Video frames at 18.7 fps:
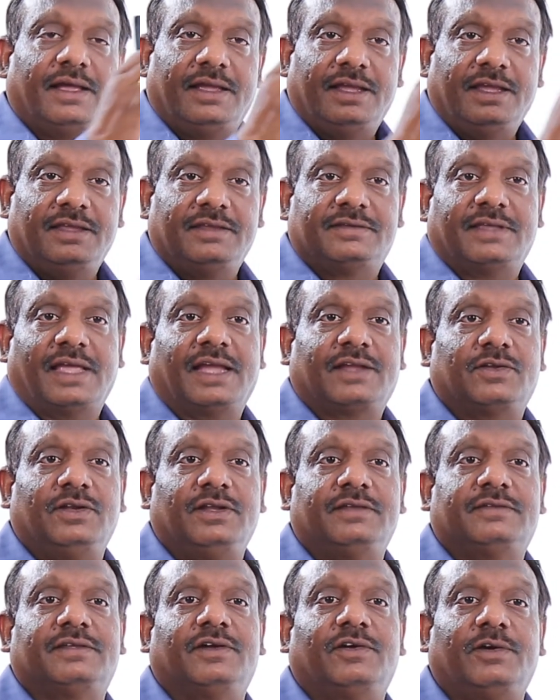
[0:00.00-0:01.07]
is
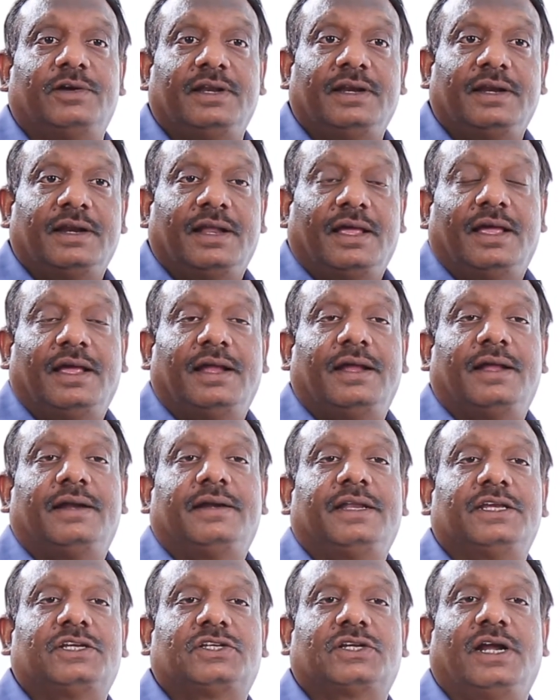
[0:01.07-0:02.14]
actually served in
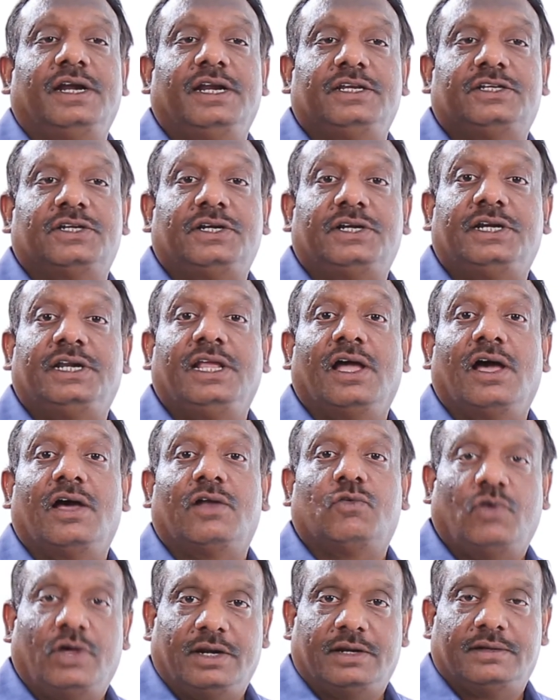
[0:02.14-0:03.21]
test condition
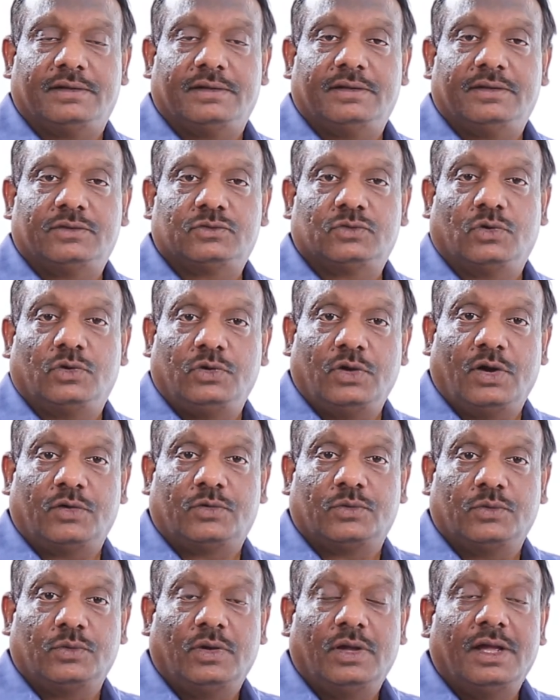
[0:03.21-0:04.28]
TR1. So you have
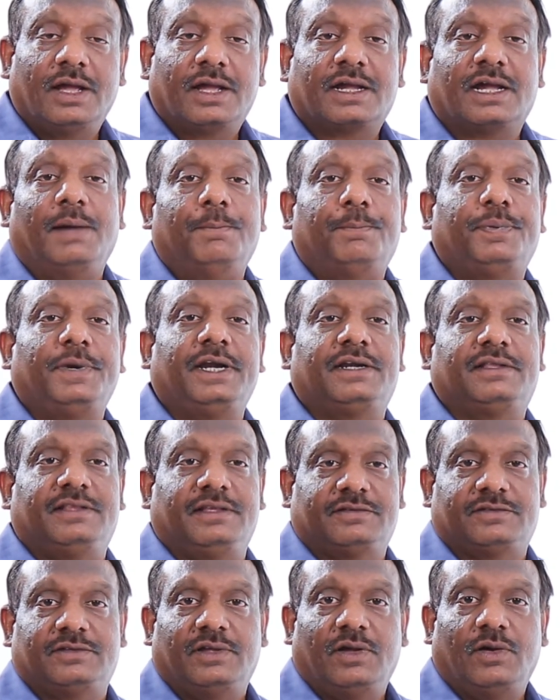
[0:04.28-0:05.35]
to complete
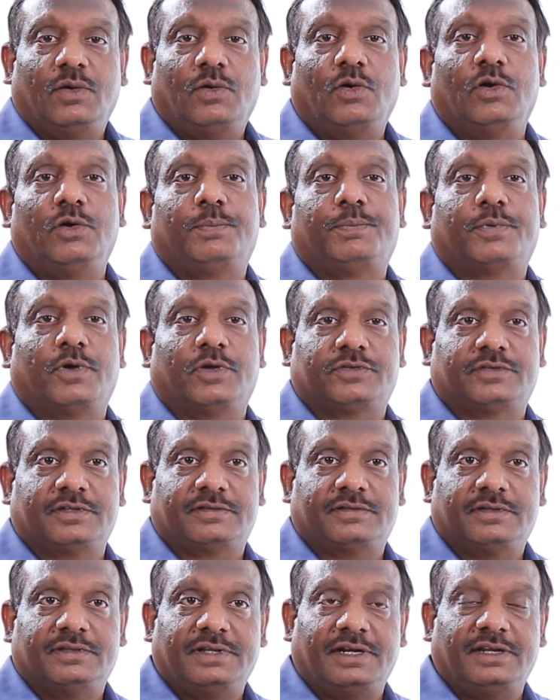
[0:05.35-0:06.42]
this whole
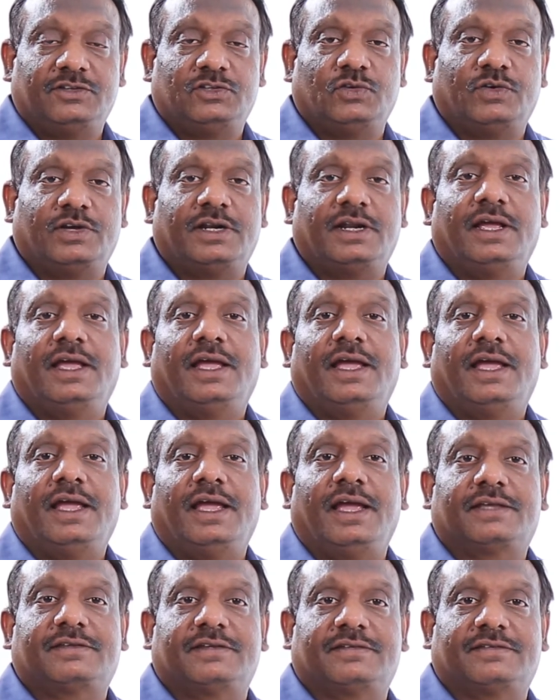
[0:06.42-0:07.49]
process. That is your
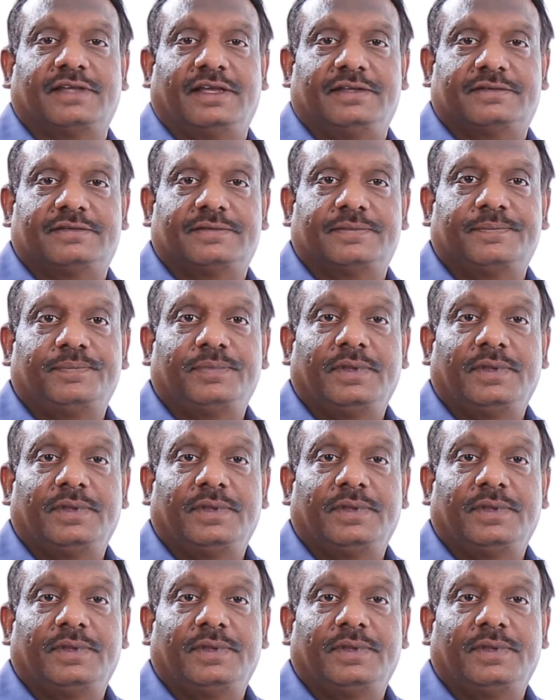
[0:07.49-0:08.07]
exercise.